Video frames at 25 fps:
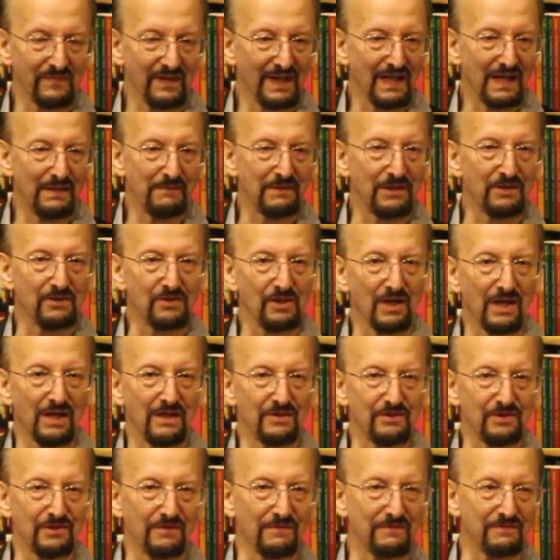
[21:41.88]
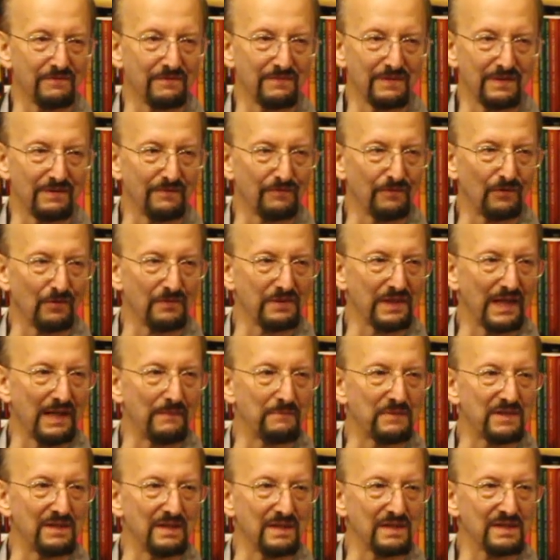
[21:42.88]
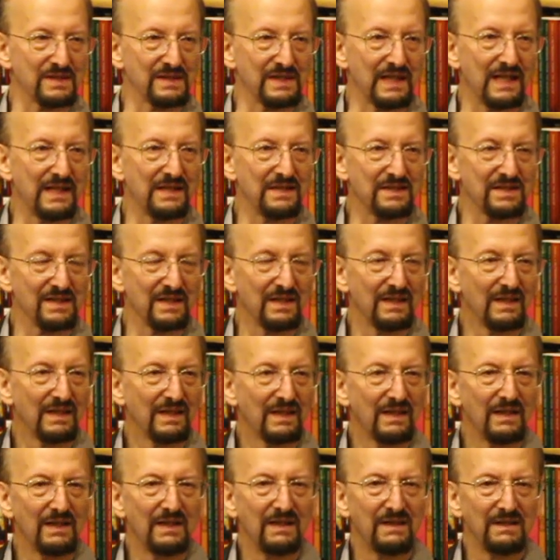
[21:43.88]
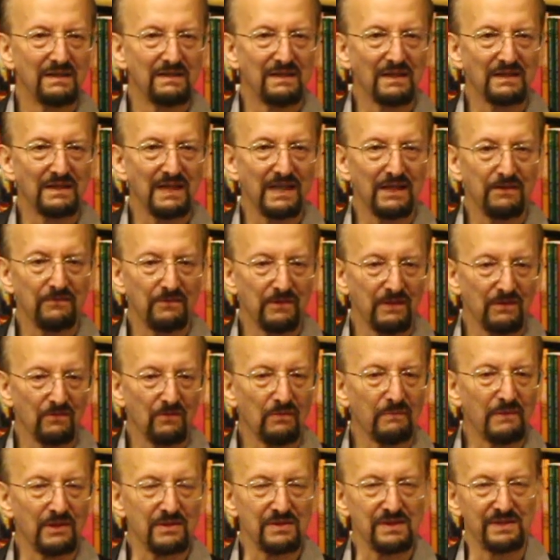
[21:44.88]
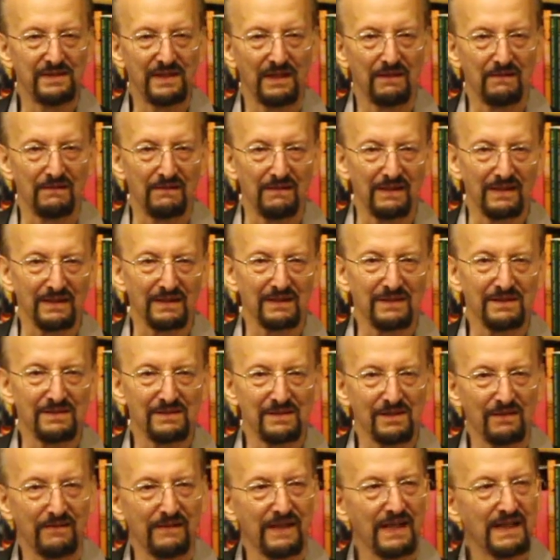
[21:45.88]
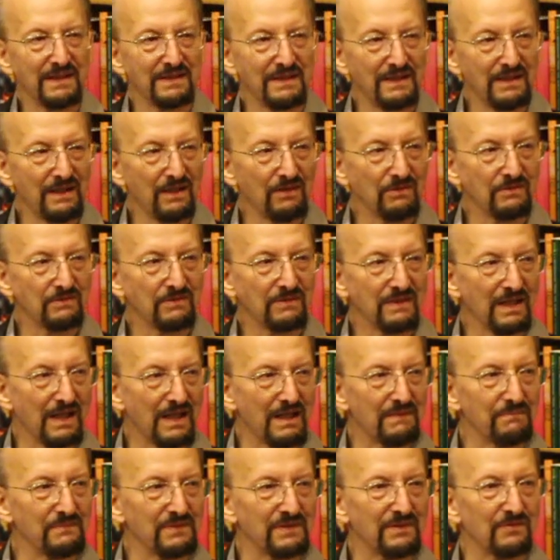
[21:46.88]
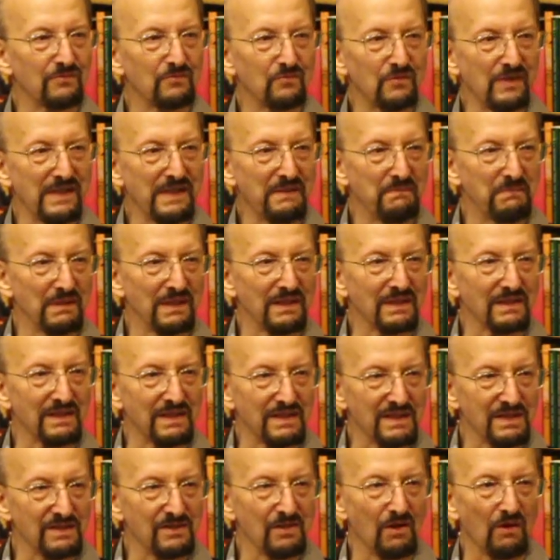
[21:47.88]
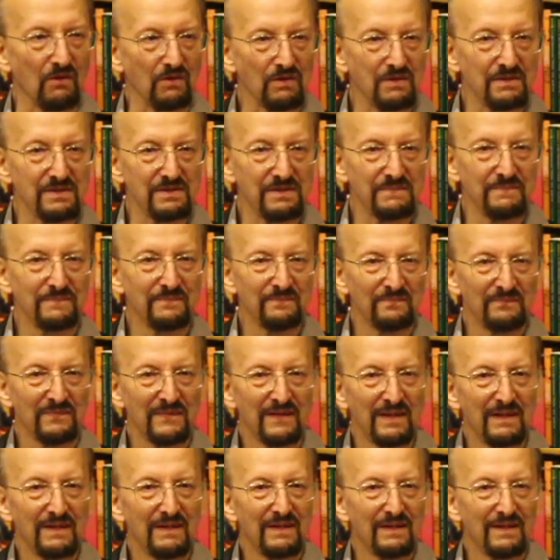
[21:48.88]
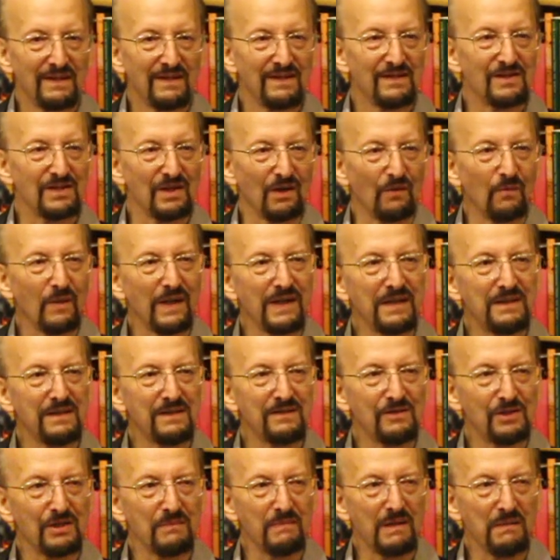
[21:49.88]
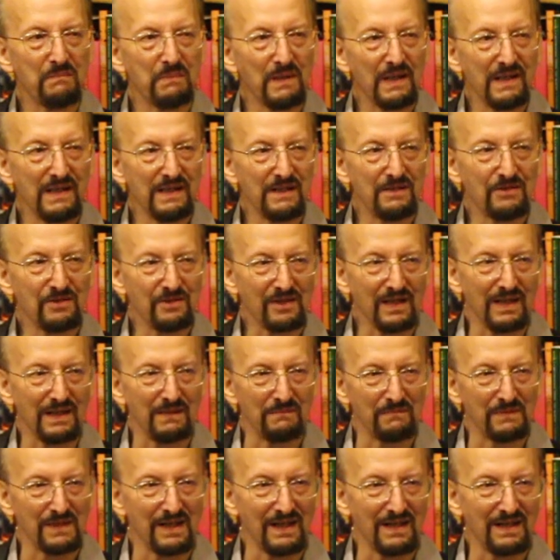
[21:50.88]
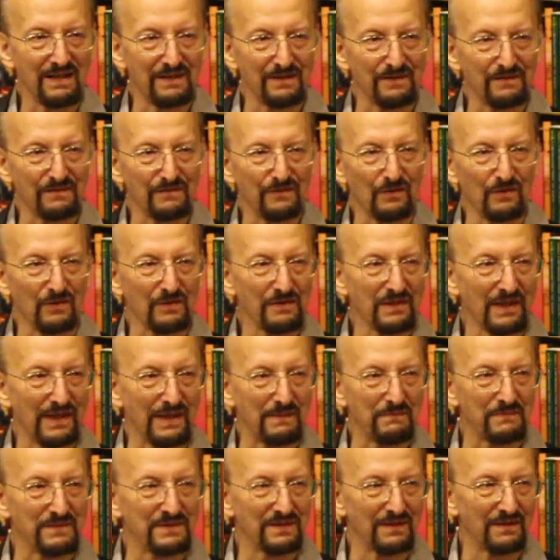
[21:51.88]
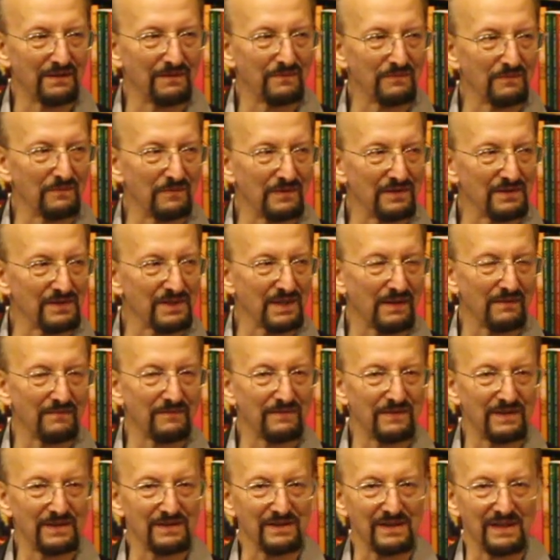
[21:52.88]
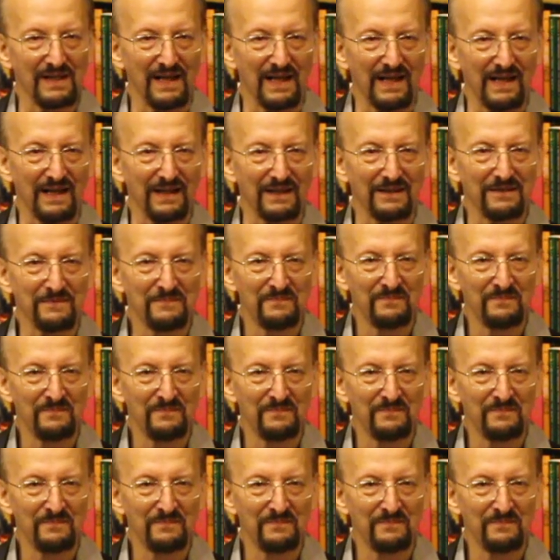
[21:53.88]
came in charge of the Forthampton estates that they were almost derelict. So he had the local carpenter rebuild the stocks. So when Jimmy Page came down to Forthampton with some of his gang